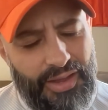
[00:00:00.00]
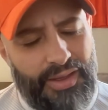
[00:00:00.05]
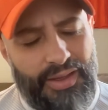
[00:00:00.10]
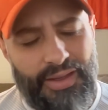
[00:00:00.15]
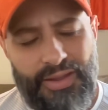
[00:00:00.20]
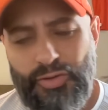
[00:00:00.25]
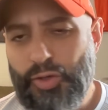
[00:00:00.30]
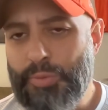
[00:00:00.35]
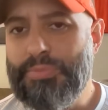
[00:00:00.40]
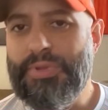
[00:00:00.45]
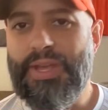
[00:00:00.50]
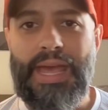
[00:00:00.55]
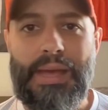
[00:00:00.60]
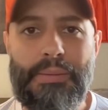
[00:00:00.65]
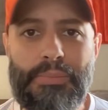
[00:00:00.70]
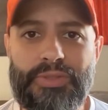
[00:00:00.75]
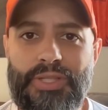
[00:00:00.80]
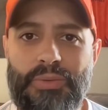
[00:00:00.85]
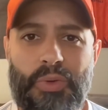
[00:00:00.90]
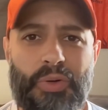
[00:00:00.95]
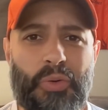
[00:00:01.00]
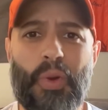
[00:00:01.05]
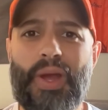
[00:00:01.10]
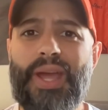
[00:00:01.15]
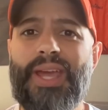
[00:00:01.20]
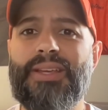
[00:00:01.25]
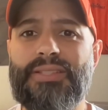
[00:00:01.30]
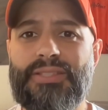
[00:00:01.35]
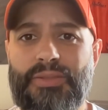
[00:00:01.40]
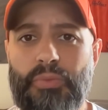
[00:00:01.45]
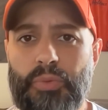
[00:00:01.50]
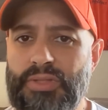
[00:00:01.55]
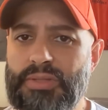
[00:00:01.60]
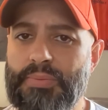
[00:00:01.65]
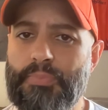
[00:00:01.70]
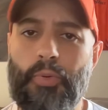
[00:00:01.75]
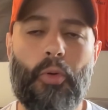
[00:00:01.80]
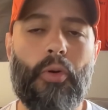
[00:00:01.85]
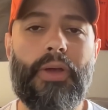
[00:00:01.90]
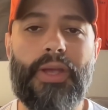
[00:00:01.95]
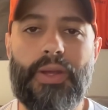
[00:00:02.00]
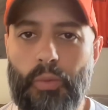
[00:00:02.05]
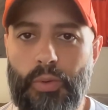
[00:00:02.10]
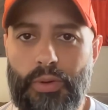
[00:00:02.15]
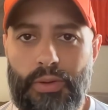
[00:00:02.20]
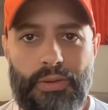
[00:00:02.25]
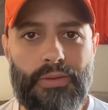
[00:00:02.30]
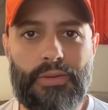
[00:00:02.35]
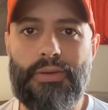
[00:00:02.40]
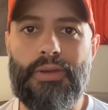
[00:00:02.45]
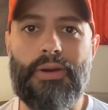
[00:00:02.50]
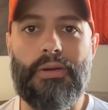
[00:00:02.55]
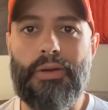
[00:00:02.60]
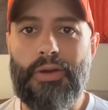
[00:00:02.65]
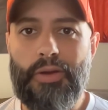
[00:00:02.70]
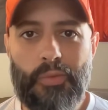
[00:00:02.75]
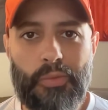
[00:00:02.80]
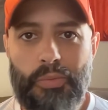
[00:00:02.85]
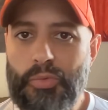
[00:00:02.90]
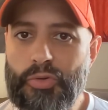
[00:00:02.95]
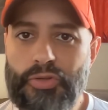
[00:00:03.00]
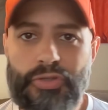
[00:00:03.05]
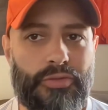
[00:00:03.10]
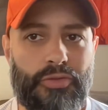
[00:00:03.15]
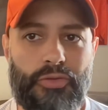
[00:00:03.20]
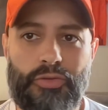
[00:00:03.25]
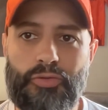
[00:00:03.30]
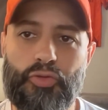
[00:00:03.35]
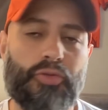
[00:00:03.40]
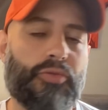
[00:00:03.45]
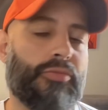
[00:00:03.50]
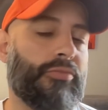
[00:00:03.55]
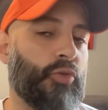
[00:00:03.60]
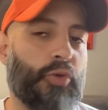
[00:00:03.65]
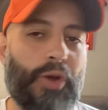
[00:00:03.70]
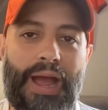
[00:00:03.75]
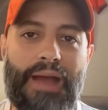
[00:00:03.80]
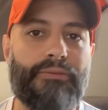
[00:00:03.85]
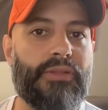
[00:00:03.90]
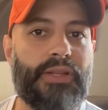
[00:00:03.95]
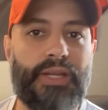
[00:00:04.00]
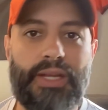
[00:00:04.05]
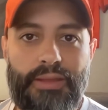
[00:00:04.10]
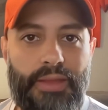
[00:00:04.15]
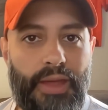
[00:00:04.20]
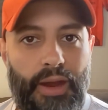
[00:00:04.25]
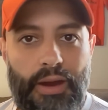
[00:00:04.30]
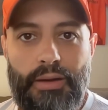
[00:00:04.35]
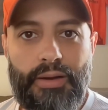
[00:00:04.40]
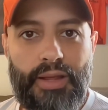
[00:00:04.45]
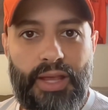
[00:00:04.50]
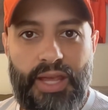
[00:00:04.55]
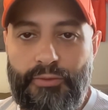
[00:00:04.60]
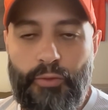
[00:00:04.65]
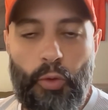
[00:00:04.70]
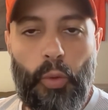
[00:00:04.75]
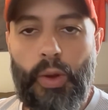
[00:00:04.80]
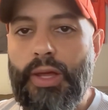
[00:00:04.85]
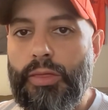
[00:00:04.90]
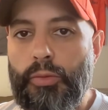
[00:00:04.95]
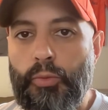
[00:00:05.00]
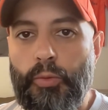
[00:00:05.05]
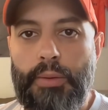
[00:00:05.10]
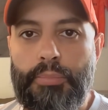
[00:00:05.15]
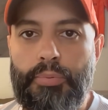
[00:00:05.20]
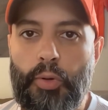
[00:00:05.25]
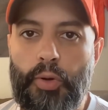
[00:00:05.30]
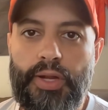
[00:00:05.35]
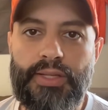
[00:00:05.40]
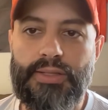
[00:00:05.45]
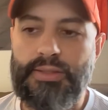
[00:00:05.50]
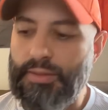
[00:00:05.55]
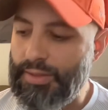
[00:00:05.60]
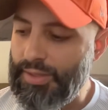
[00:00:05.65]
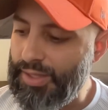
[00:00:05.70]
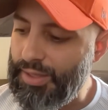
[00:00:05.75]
trip to Hamilton, what a waste. What's the point? We're just traveling there to give away 3 points.